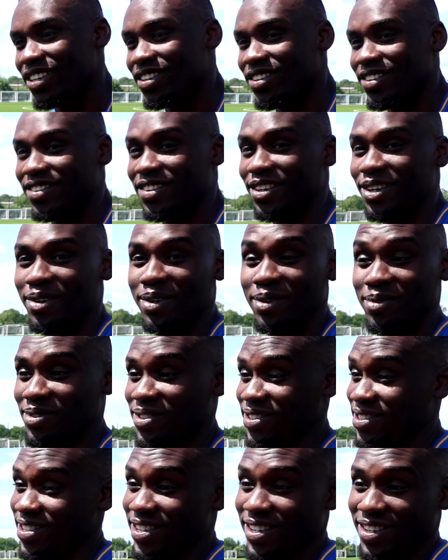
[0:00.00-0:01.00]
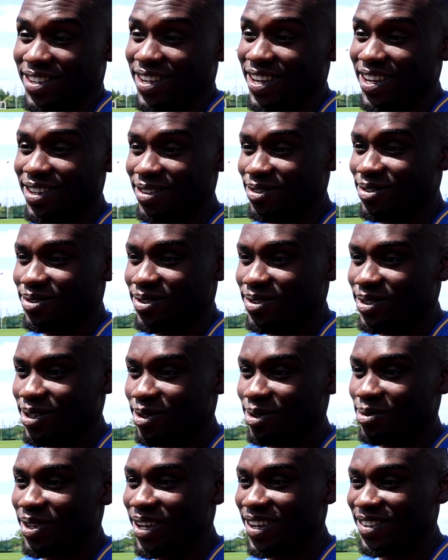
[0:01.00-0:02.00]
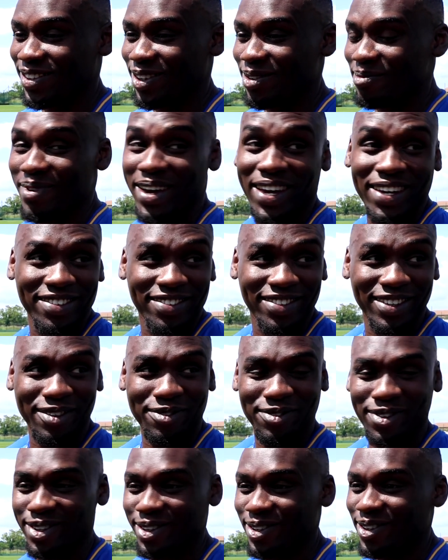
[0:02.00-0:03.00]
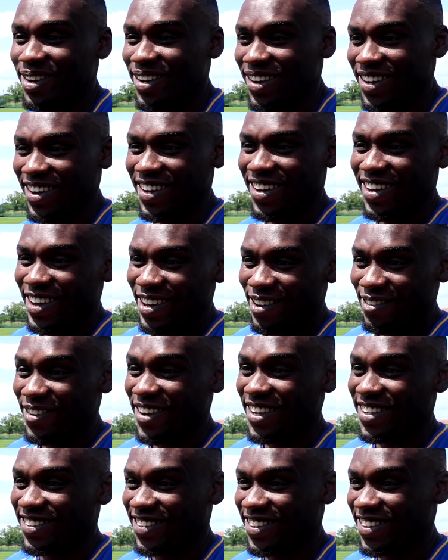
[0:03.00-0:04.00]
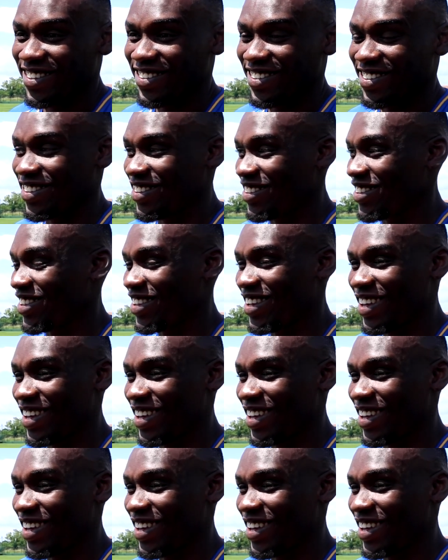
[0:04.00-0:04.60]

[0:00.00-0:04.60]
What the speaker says: So I was like, yeah, it'd be nice to come back, see a few faces and